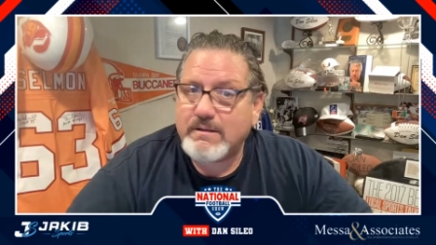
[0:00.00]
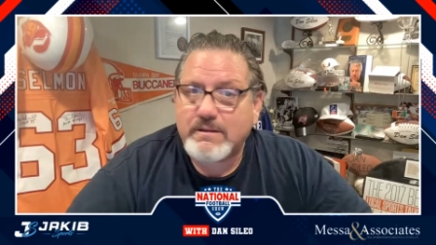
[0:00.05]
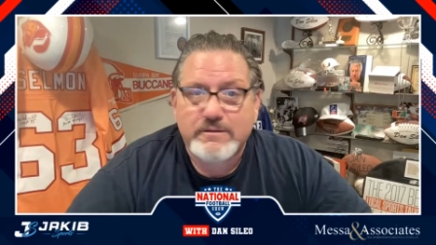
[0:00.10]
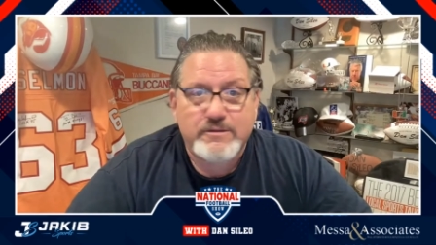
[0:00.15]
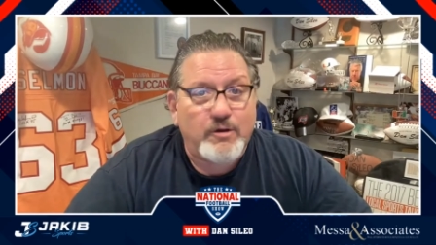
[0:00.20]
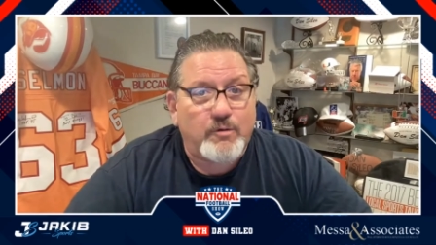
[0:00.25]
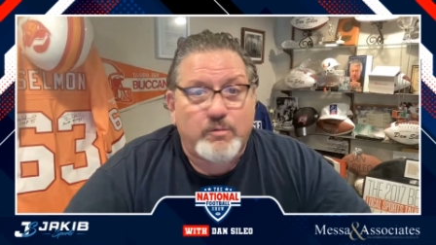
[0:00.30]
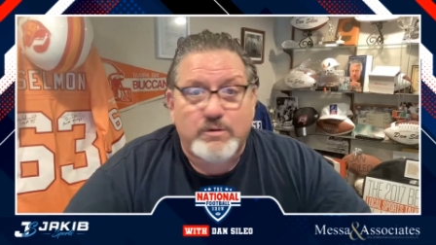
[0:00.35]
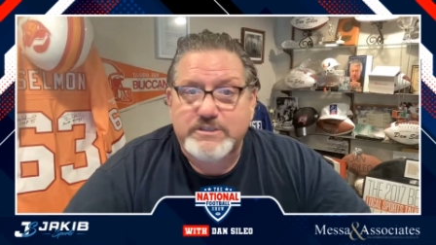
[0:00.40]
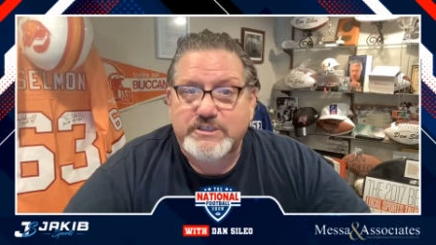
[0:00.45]

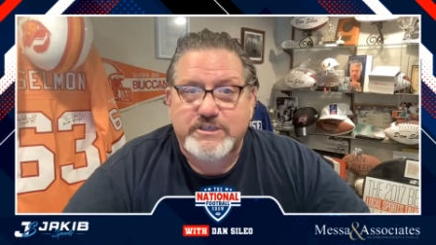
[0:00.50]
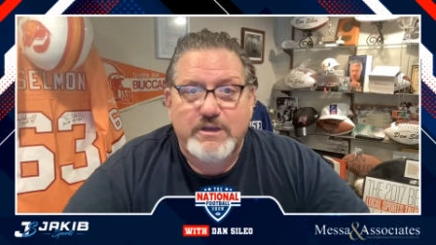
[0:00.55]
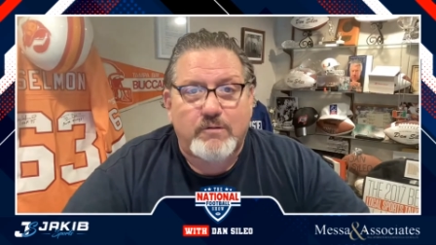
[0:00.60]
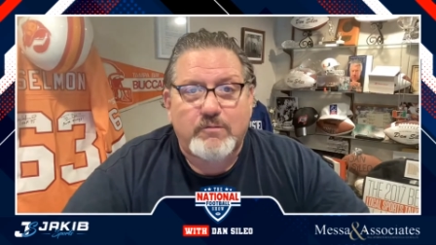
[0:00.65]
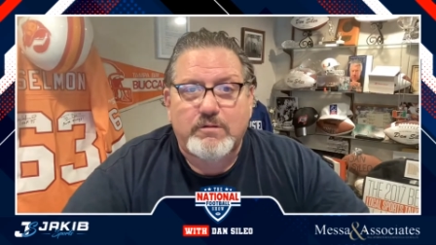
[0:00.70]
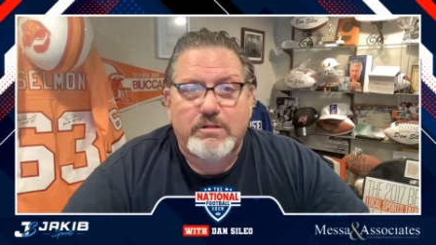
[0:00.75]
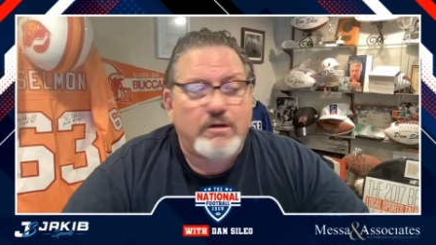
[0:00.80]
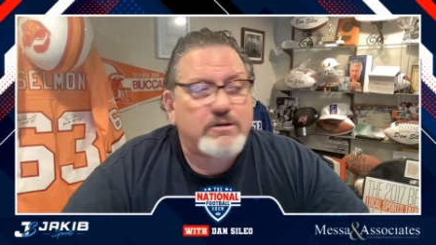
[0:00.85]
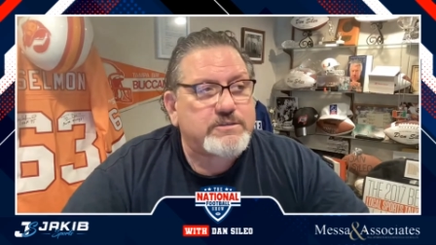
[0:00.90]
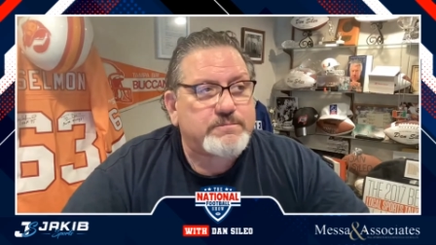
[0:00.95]
Dude, we're so
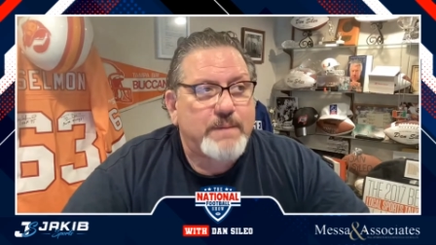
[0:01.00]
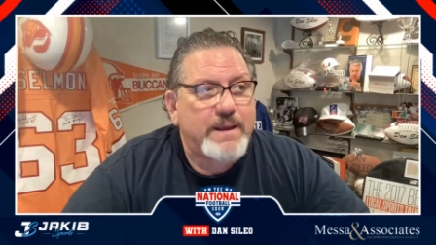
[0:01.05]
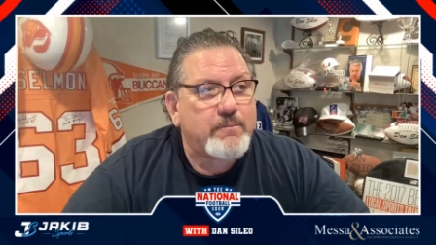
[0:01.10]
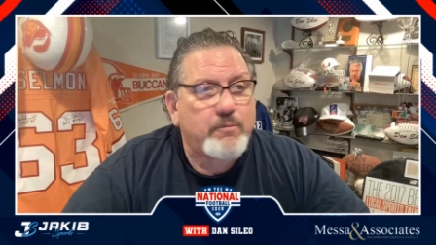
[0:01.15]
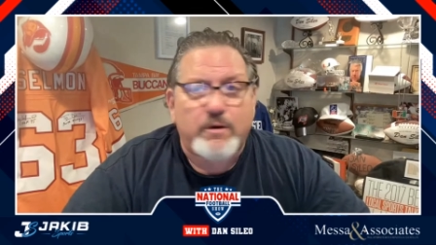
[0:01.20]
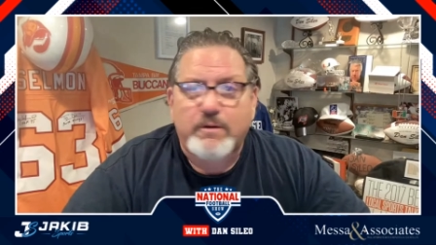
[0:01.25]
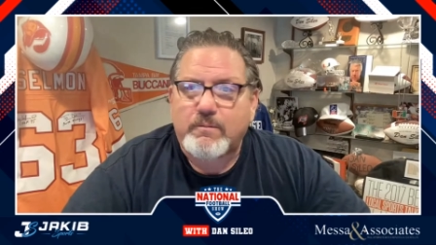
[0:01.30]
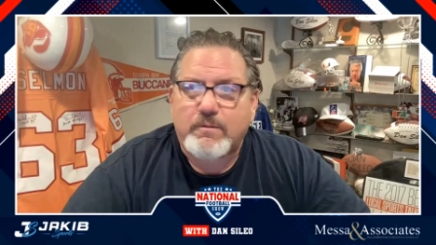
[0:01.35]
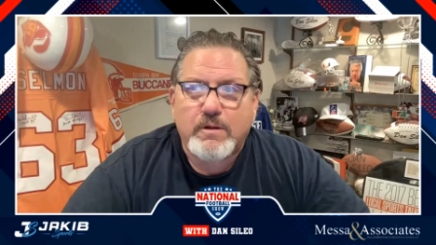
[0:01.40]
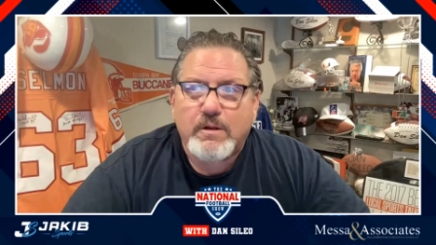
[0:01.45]
close, man.
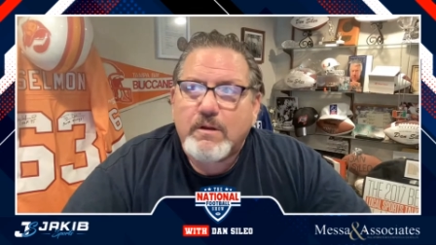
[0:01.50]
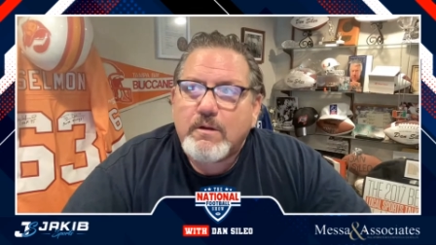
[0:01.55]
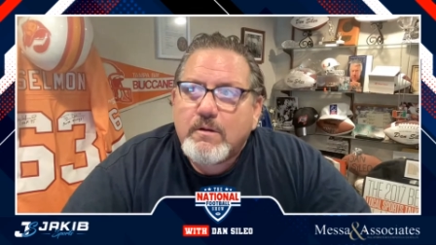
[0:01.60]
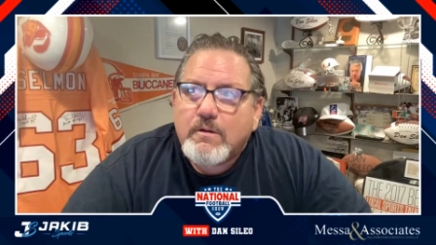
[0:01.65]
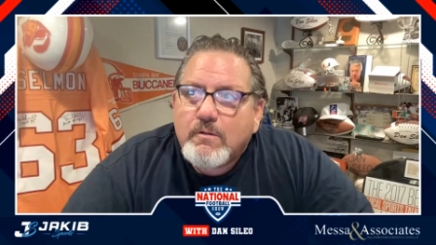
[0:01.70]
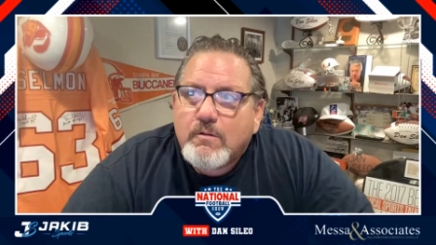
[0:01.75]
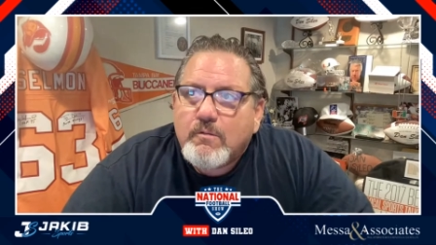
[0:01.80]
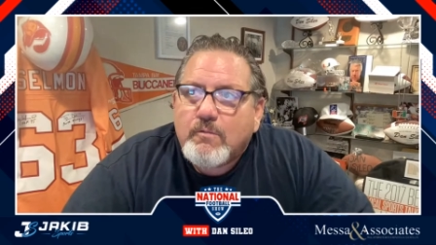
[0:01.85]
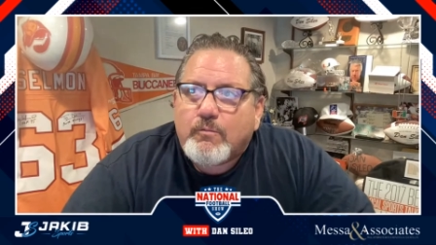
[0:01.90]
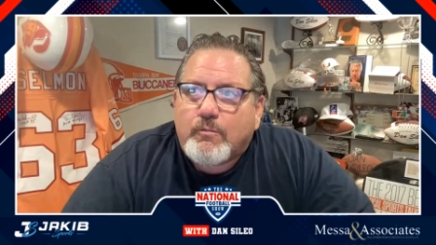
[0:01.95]
We're
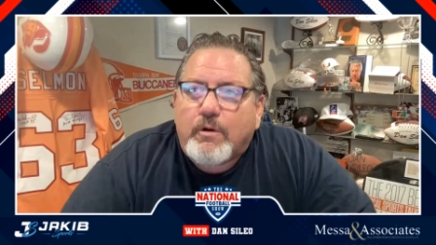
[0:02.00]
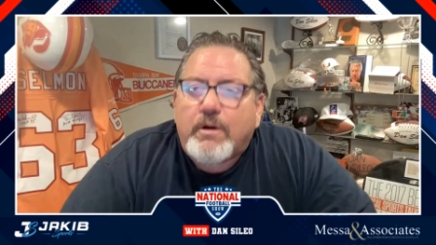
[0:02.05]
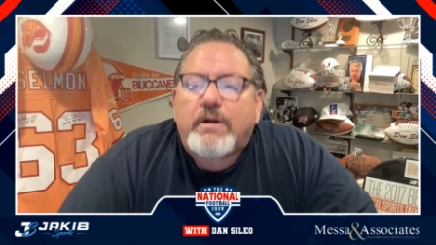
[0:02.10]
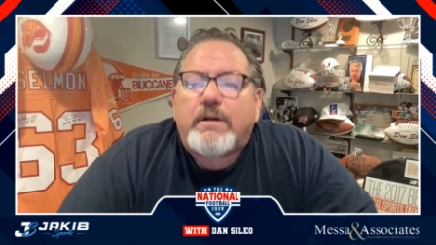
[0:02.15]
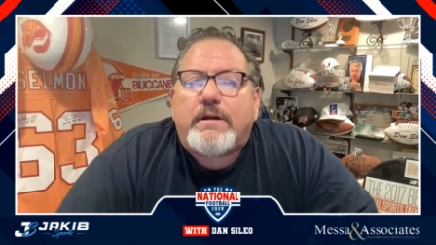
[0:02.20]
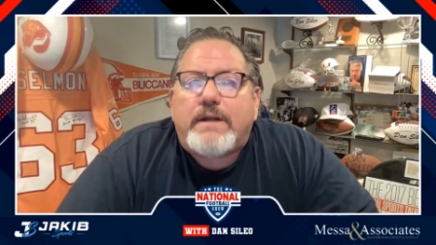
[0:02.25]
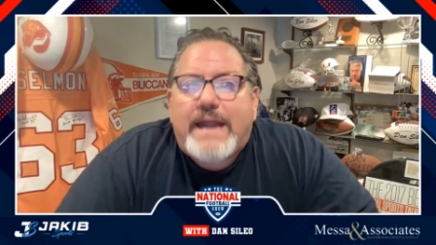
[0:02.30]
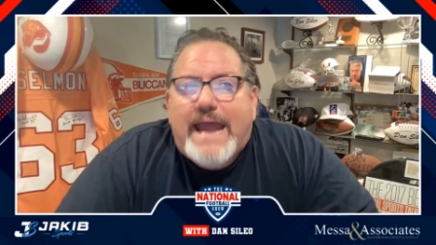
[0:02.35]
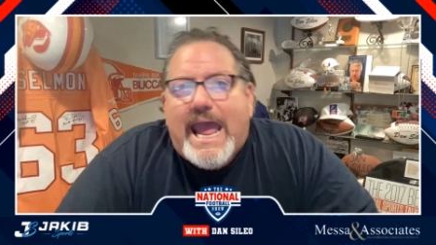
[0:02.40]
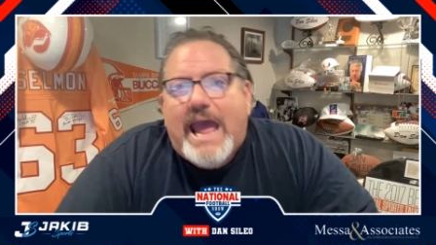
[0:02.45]

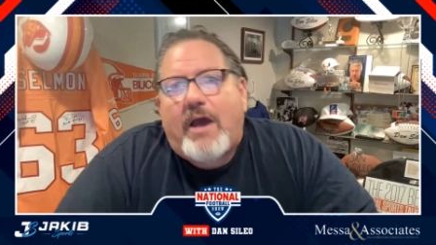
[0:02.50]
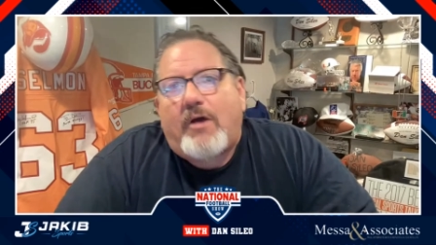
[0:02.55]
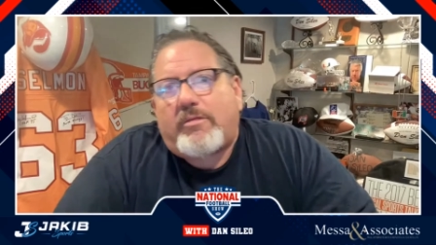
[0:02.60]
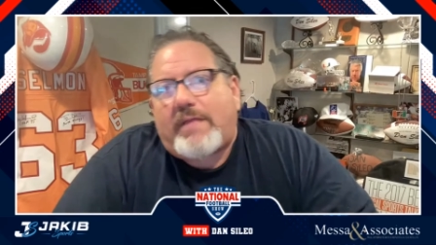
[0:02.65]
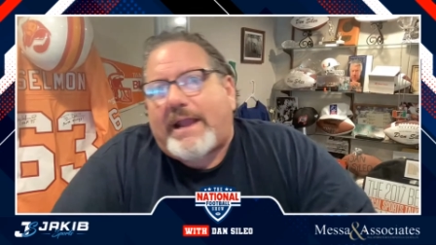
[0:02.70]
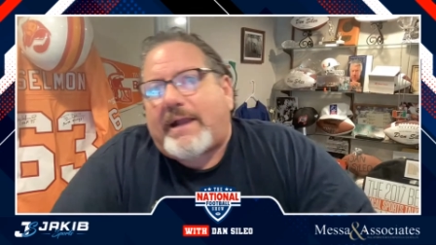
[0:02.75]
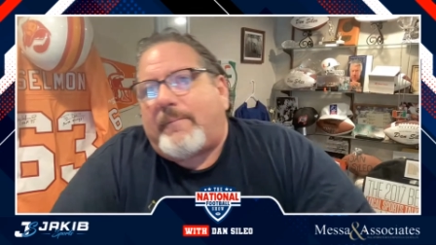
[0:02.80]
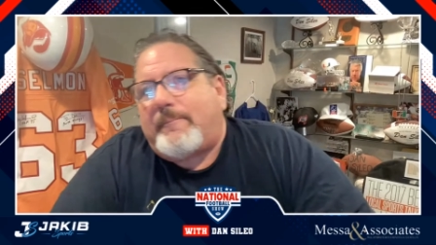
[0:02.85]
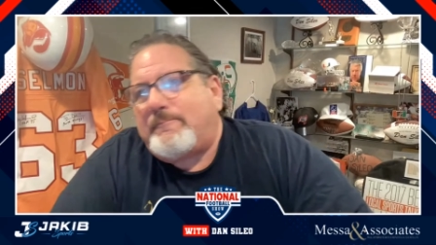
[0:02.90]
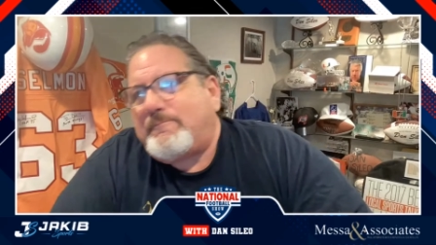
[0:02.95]
we're now
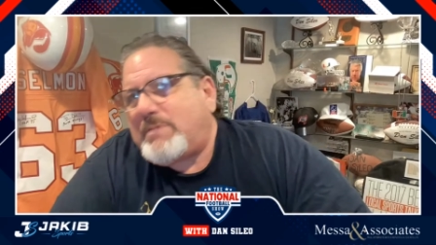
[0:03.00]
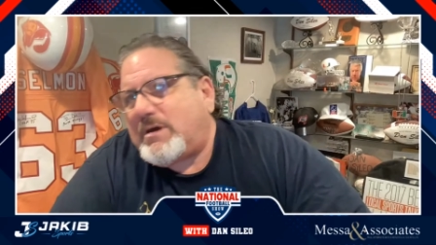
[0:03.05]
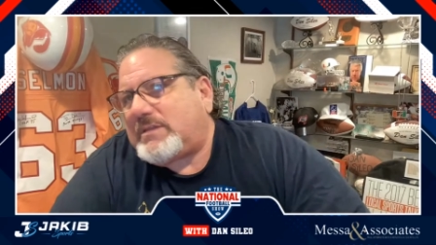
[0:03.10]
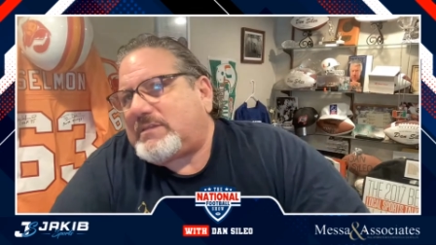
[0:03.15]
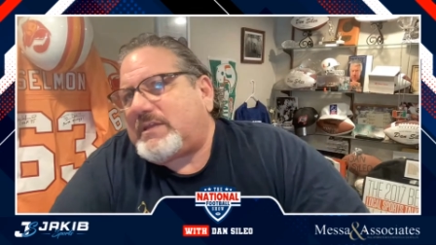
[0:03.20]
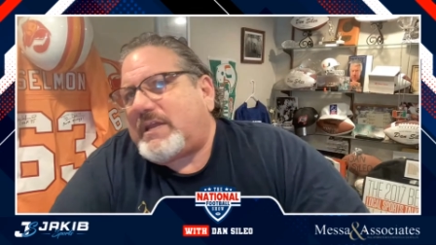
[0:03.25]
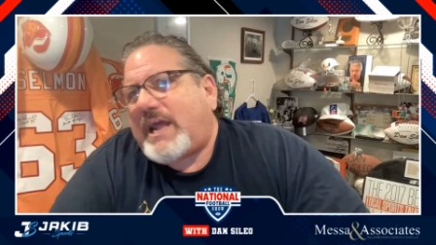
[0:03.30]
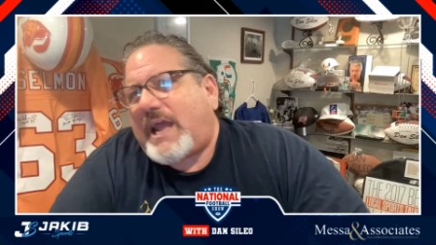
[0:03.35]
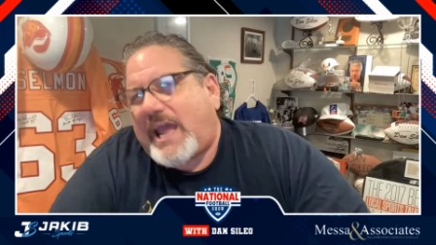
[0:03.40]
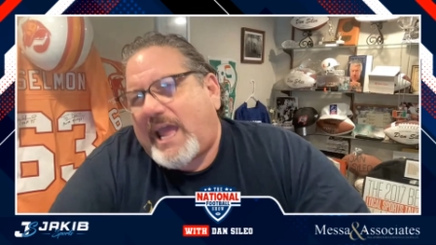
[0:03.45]
like a
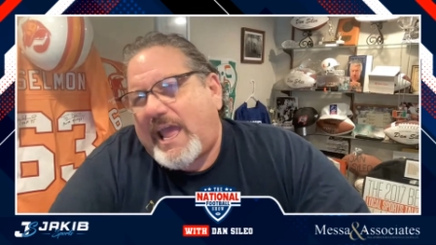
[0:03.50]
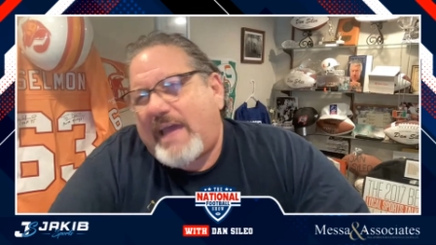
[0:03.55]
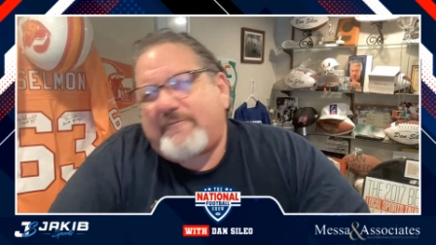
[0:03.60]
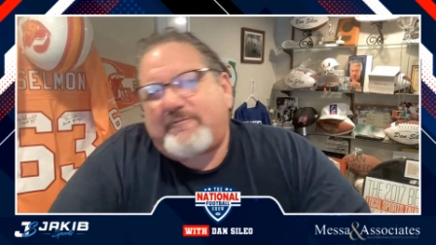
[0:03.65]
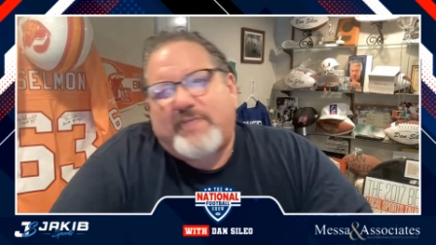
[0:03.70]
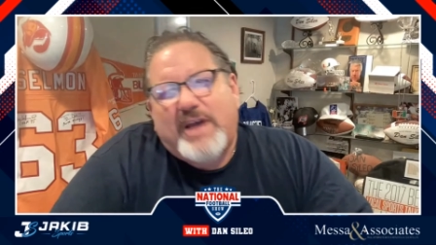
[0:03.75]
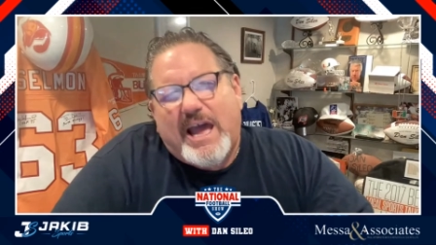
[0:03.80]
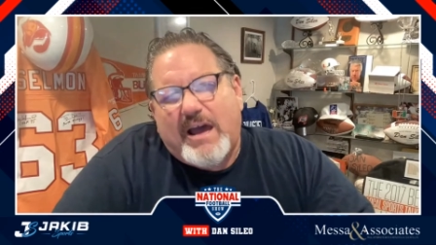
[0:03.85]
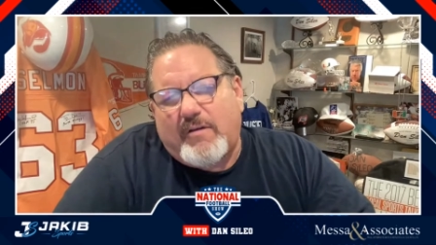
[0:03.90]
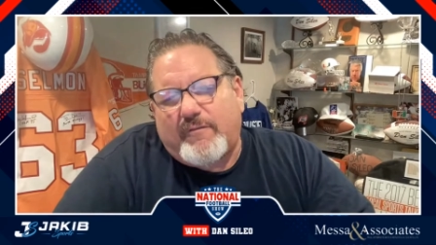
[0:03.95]
month and a
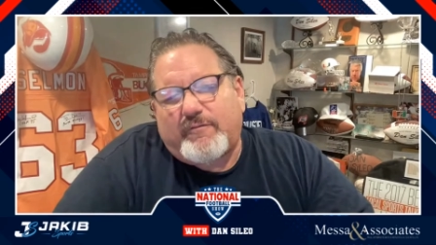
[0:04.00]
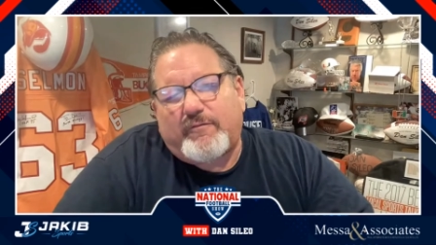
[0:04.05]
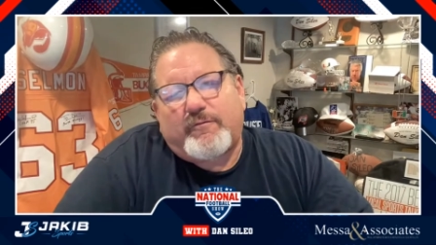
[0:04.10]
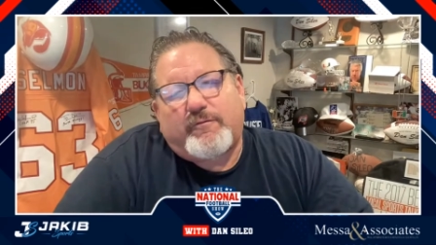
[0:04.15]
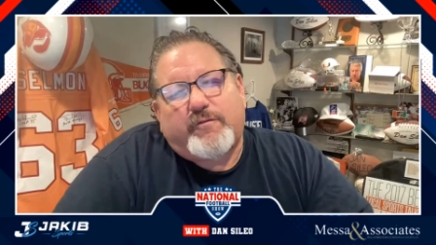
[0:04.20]
half out